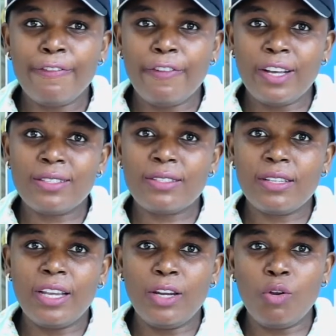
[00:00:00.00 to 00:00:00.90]

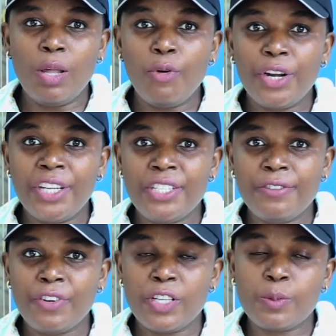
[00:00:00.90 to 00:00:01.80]
fast and
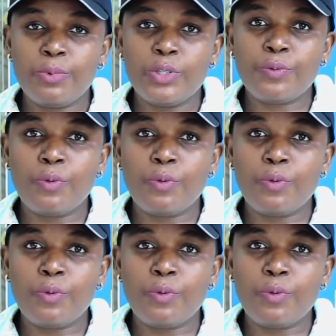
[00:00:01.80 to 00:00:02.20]
collaborative response